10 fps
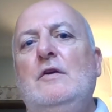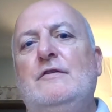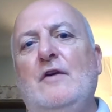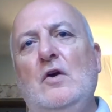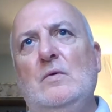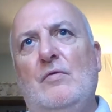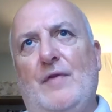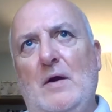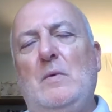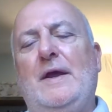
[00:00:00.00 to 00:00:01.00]
So
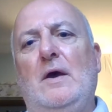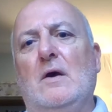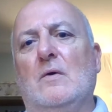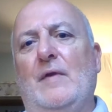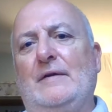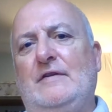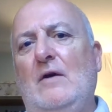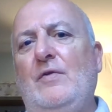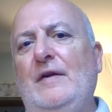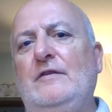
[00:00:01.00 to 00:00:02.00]
there we go. That's how
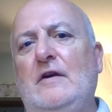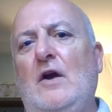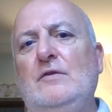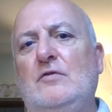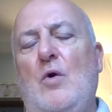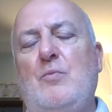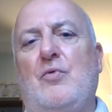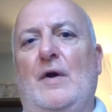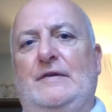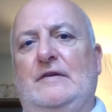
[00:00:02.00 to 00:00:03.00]
things are going to
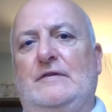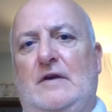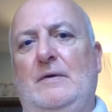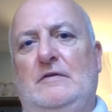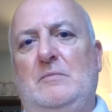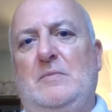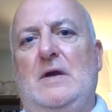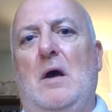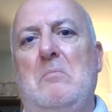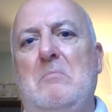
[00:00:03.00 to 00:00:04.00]
operate. It's going to be
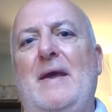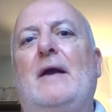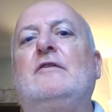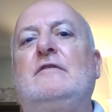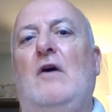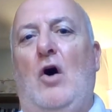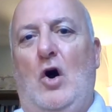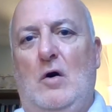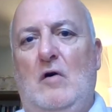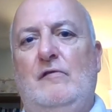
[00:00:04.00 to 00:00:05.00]
a mix
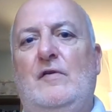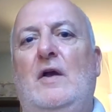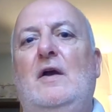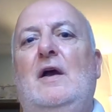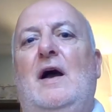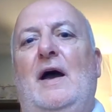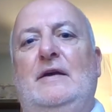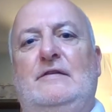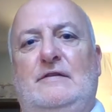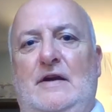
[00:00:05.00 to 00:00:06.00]
of
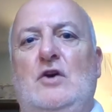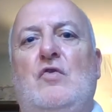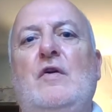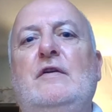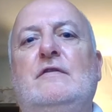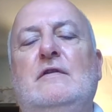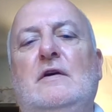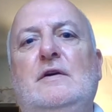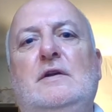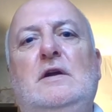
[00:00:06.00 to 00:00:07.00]
asynchronous
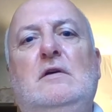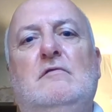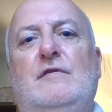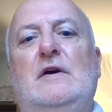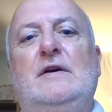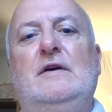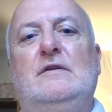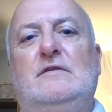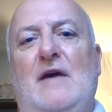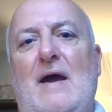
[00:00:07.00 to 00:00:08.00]
learning via
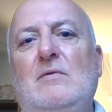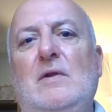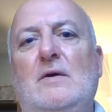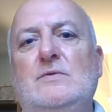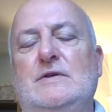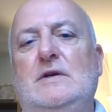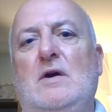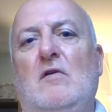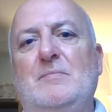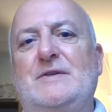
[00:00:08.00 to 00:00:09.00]
downloading
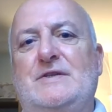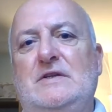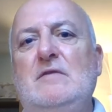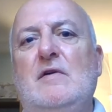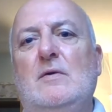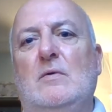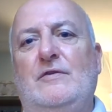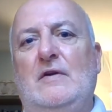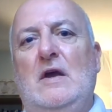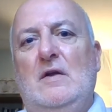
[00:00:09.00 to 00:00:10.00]
of
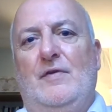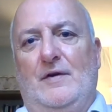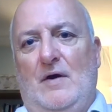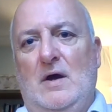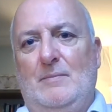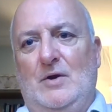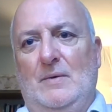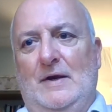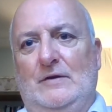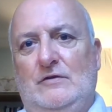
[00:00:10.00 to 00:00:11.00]
materials that I'm
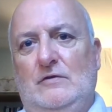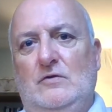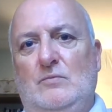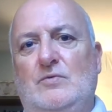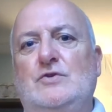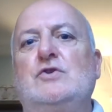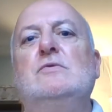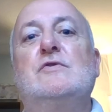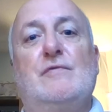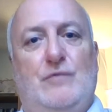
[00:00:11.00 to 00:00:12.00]
going to
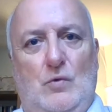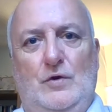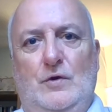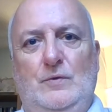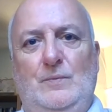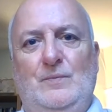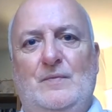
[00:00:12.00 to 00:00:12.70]
produce for you,